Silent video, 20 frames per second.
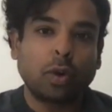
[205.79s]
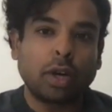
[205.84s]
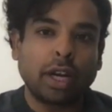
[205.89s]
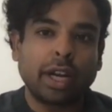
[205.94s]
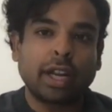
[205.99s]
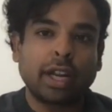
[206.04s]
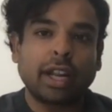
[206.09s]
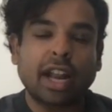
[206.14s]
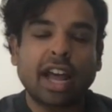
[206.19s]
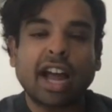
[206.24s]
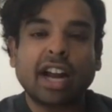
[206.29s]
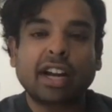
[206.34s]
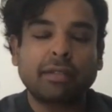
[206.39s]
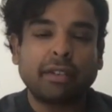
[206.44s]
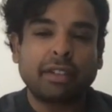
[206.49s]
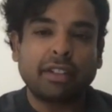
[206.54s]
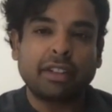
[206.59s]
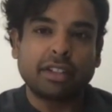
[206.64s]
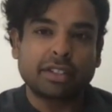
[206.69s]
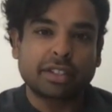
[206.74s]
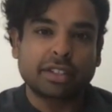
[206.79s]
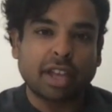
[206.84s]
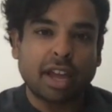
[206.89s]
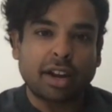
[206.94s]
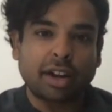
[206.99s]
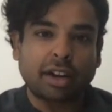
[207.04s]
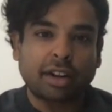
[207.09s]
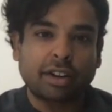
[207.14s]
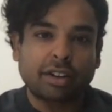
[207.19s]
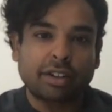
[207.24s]
interact with these
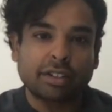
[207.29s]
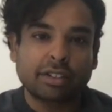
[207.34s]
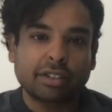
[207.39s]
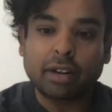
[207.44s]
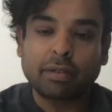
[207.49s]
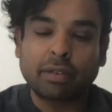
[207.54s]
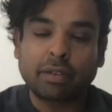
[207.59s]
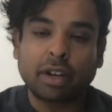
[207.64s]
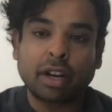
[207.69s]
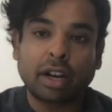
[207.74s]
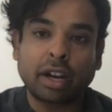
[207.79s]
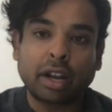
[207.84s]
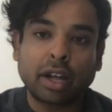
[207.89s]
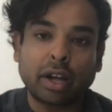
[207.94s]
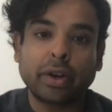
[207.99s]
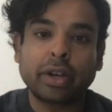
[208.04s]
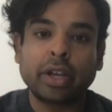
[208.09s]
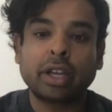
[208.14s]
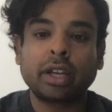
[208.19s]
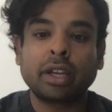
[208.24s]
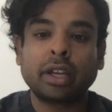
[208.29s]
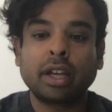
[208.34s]
characters. We're allowing